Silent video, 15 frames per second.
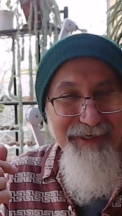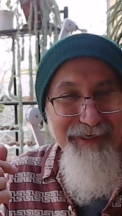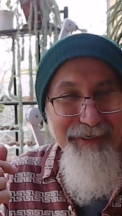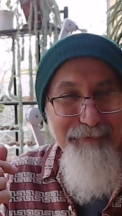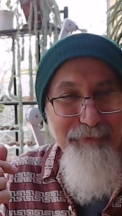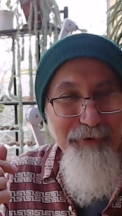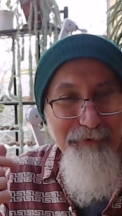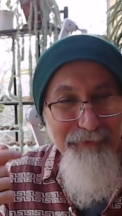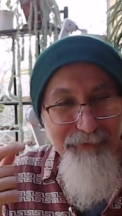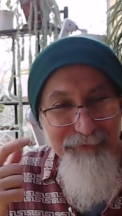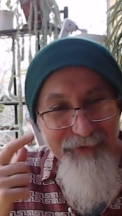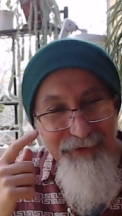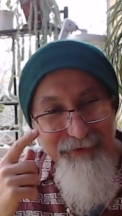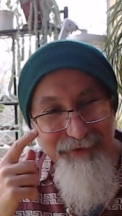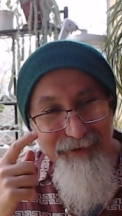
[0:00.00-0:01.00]
April
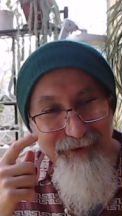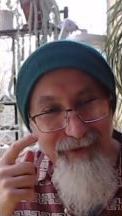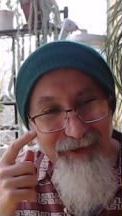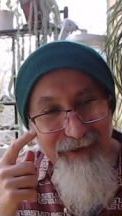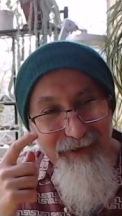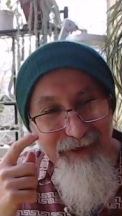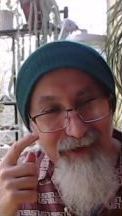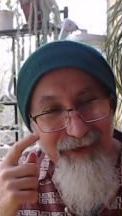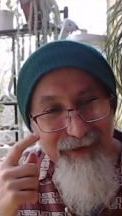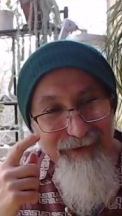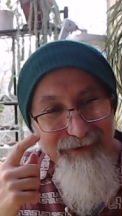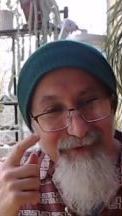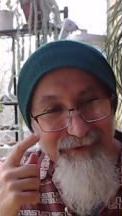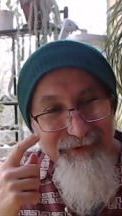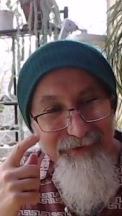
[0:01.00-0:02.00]
15th card
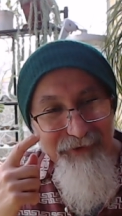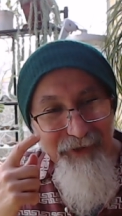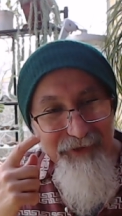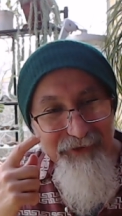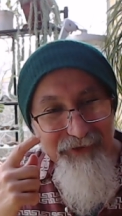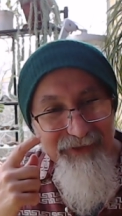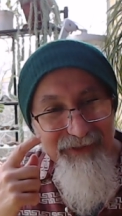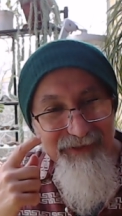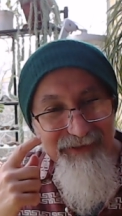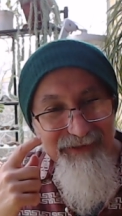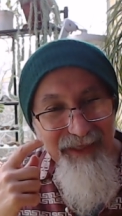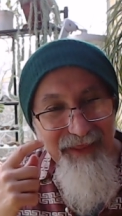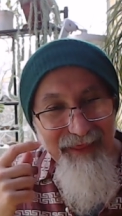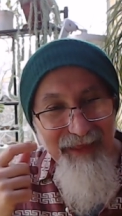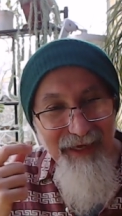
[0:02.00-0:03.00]
uh, Dr. Skills
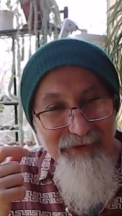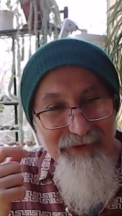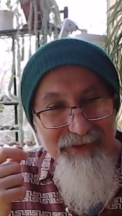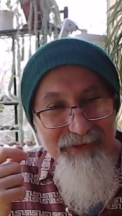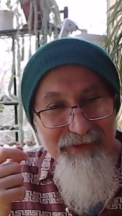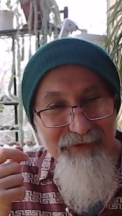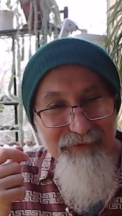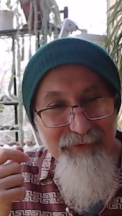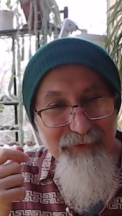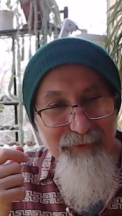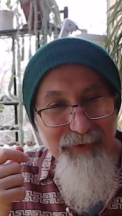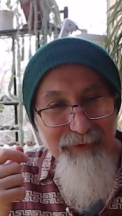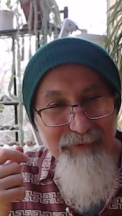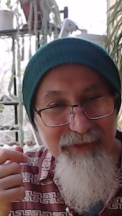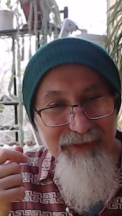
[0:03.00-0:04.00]
the thousands of
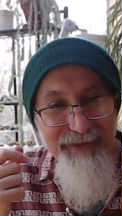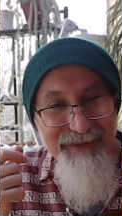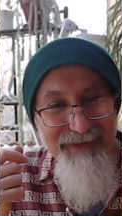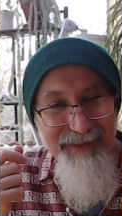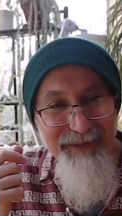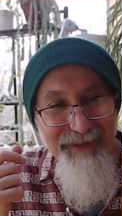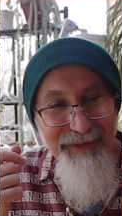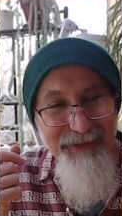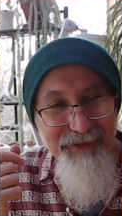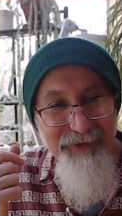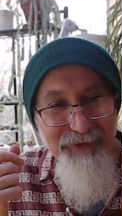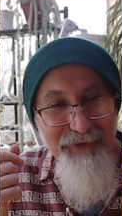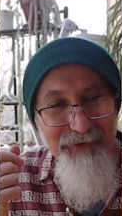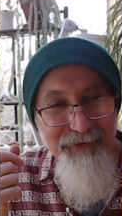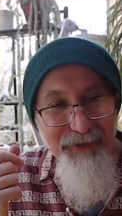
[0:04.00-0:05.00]
Republicans that need
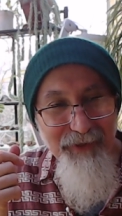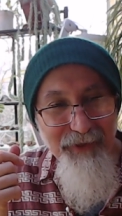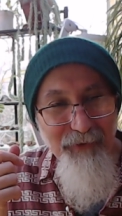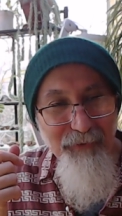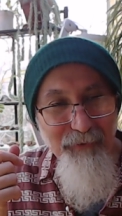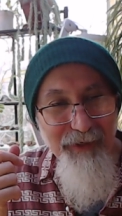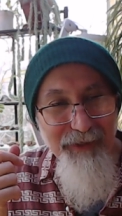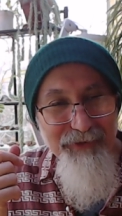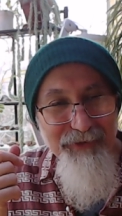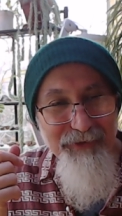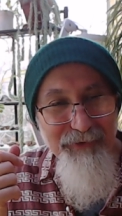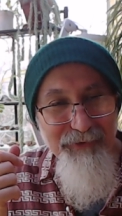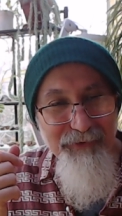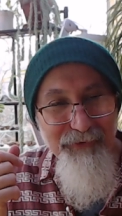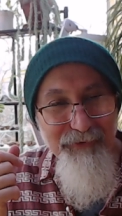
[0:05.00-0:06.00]
to watch
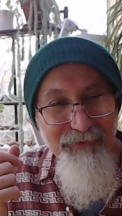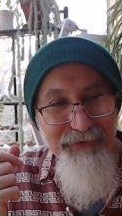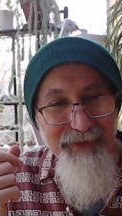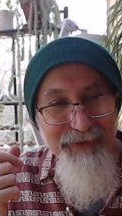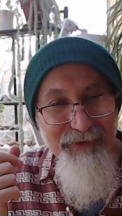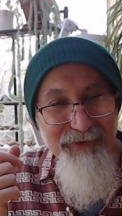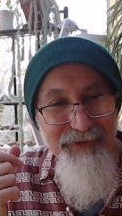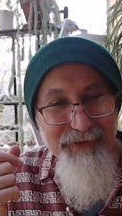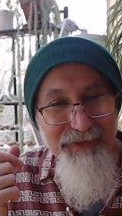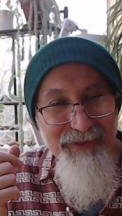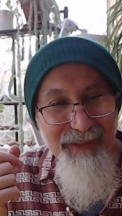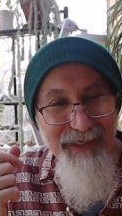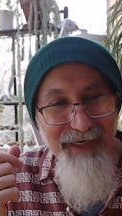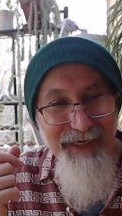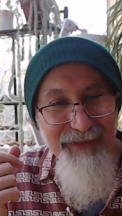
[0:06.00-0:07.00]
YouTube videos to
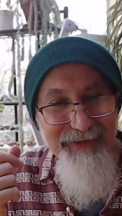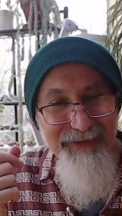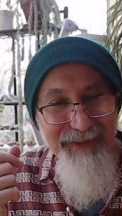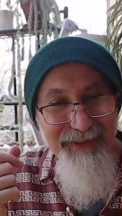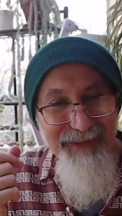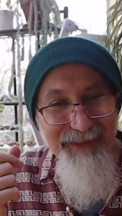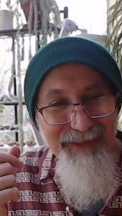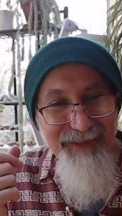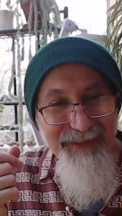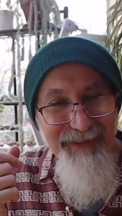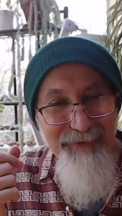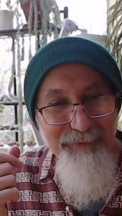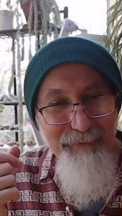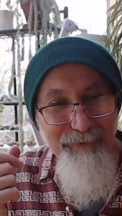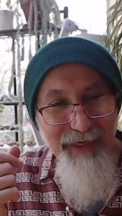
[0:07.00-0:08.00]
see how they
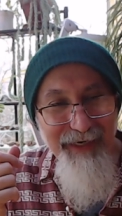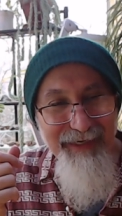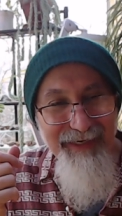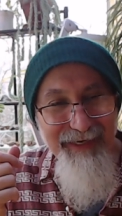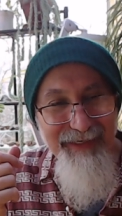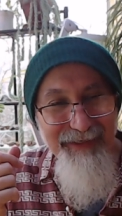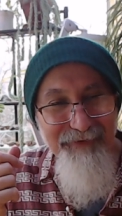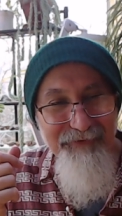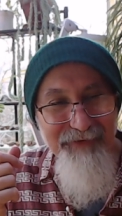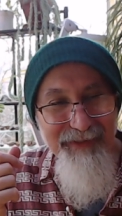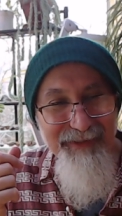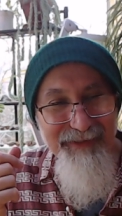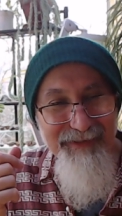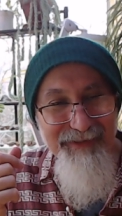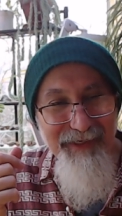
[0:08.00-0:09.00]
can buy
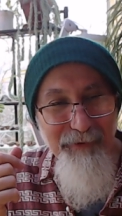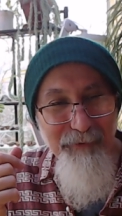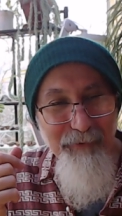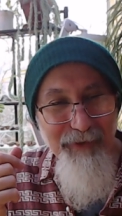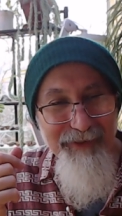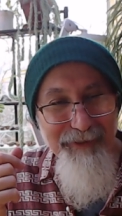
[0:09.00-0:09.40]
NFTs and what the